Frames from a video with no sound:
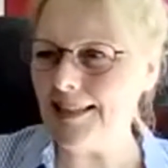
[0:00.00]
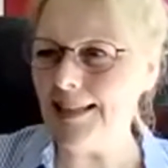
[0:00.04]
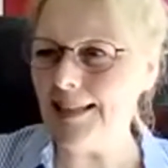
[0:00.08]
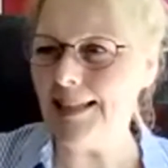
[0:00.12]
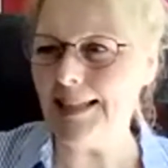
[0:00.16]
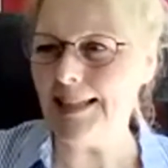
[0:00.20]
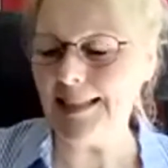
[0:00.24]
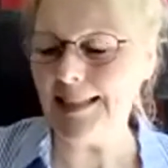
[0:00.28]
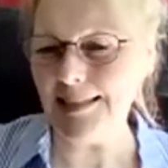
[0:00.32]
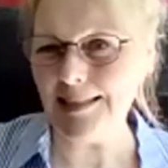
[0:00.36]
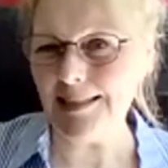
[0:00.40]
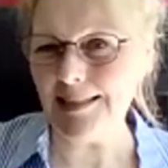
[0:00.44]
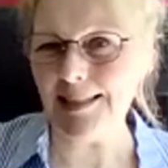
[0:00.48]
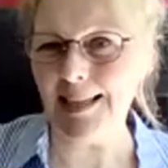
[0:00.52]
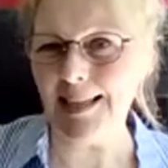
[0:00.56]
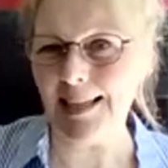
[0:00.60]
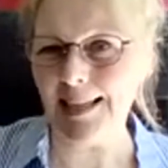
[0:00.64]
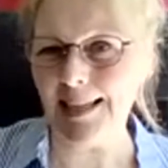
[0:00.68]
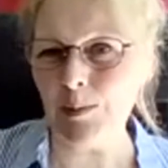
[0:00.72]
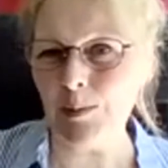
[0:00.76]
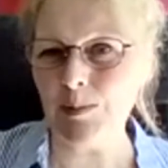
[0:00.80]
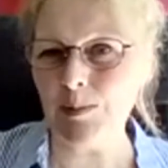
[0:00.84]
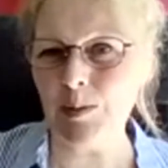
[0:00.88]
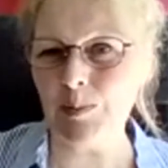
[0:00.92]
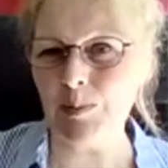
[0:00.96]
kind of
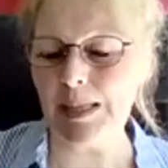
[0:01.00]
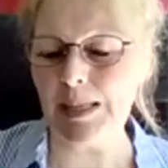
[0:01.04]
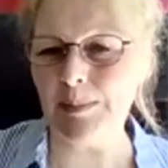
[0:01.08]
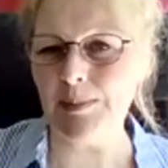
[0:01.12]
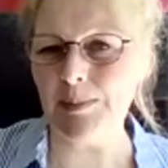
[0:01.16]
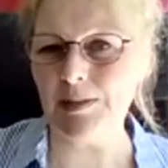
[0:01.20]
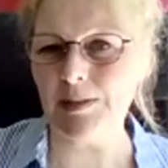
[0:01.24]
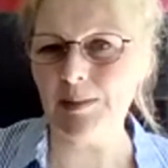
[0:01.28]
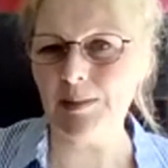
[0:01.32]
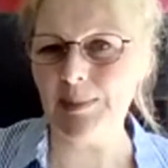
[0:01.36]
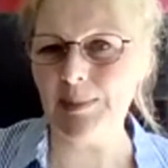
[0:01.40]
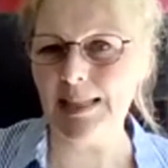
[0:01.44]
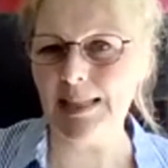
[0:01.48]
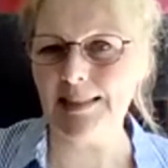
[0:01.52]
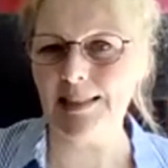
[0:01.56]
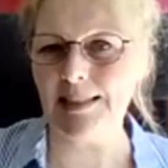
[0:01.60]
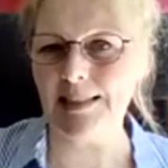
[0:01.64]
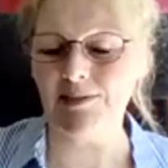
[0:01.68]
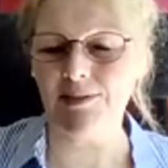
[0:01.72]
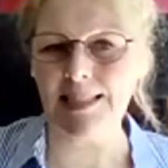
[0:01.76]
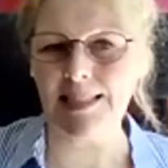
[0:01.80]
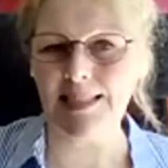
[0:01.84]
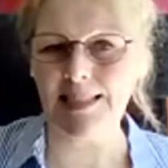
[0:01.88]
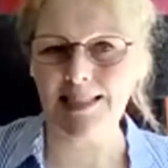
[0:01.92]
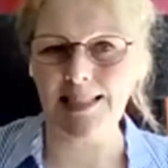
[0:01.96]
helps people to make their
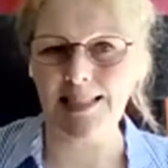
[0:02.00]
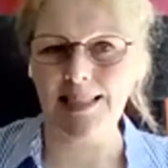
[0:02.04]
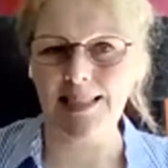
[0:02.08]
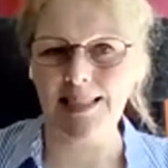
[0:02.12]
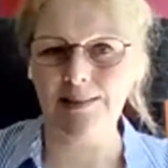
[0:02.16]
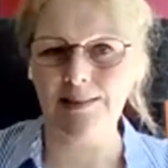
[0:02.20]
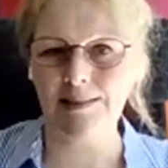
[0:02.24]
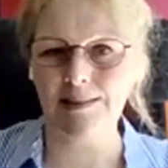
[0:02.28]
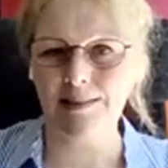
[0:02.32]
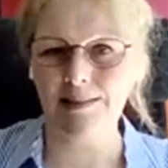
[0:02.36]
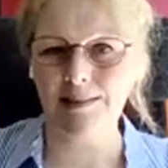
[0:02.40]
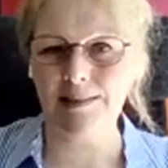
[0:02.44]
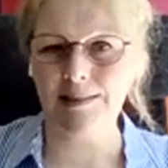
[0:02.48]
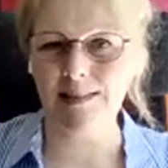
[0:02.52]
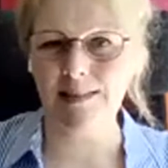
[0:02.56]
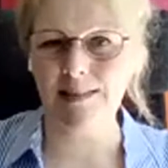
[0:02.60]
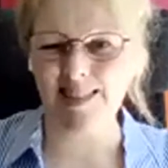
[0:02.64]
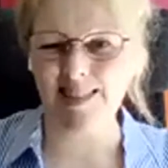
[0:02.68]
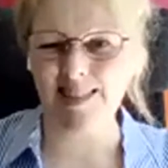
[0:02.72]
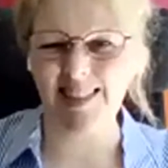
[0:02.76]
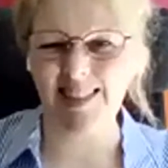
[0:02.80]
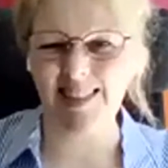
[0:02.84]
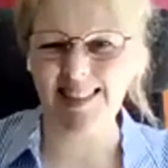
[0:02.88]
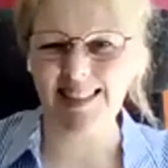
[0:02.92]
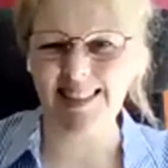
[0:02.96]
writing so
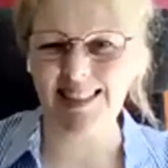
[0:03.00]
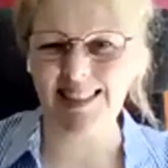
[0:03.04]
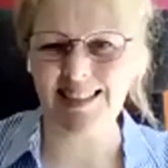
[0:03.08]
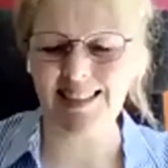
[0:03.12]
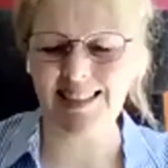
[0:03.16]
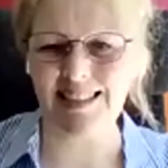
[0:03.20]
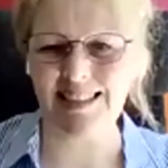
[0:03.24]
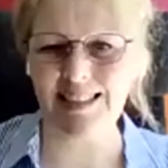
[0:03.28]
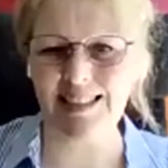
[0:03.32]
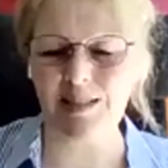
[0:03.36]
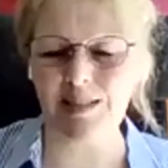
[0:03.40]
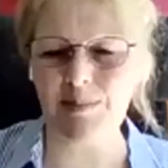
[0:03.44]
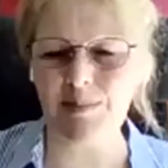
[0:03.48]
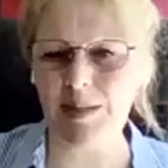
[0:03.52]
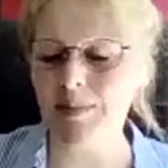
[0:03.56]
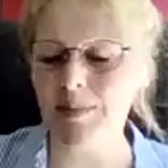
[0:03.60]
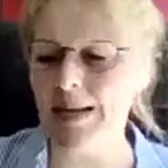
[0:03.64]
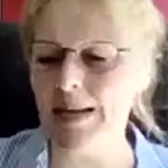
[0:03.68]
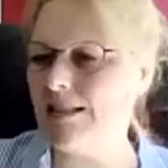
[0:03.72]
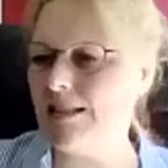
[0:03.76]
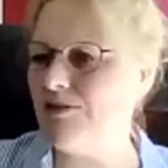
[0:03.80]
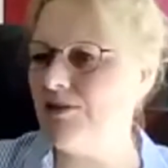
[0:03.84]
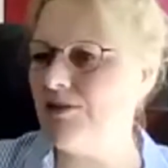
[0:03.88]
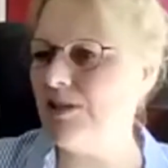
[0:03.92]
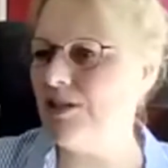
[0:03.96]
it can be
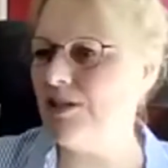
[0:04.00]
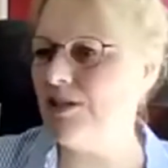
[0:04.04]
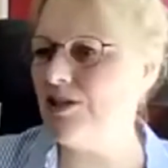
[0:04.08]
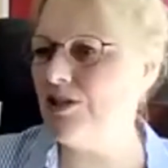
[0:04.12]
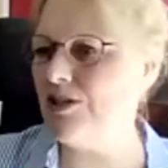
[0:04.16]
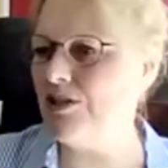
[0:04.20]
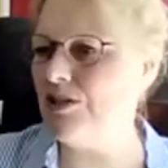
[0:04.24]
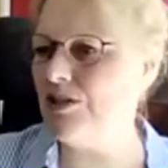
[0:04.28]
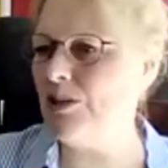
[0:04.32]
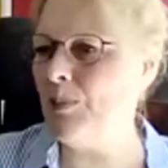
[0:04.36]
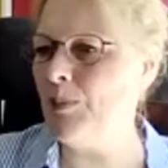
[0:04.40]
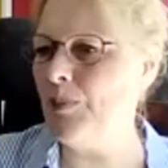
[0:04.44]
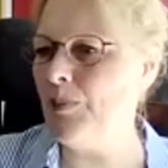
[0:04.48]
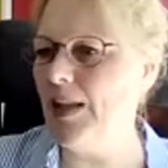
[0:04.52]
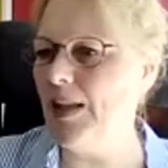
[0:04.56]
better understood.